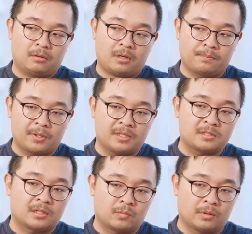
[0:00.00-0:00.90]
companies
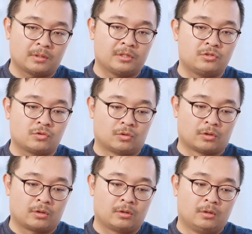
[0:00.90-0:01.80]
that will
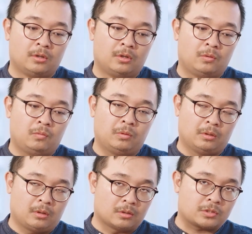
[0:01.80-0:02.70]
endure
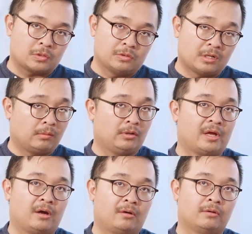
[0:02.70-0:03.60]
will also double
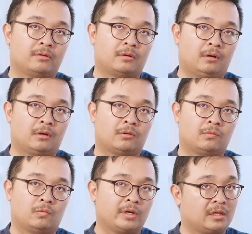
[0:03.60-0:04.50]
down
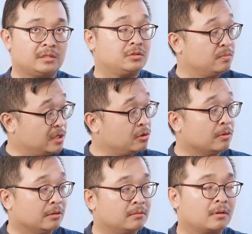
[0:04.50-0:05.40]
on what it is to be
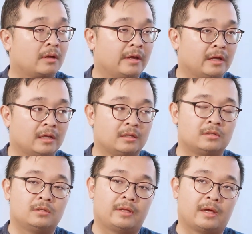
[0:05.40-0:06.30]
human.
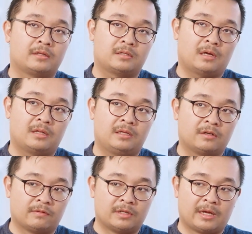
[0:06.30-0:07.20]
And that at the
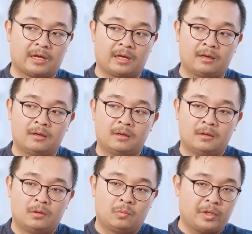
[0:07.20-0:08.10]
end of the day,
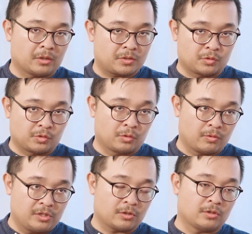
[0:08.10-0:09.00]
we are social
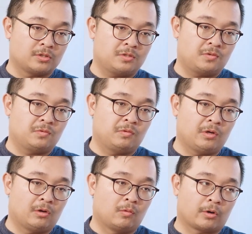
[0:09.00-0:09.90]
creatures, we
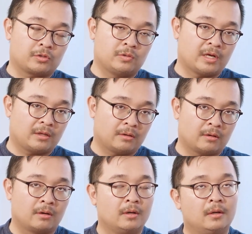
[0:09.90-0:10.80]
all work
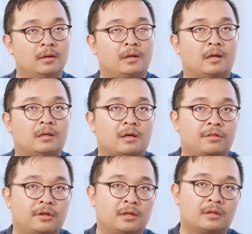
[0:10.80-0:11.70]
together. And I
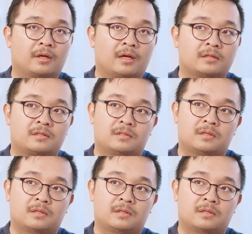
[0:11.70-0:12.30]
think that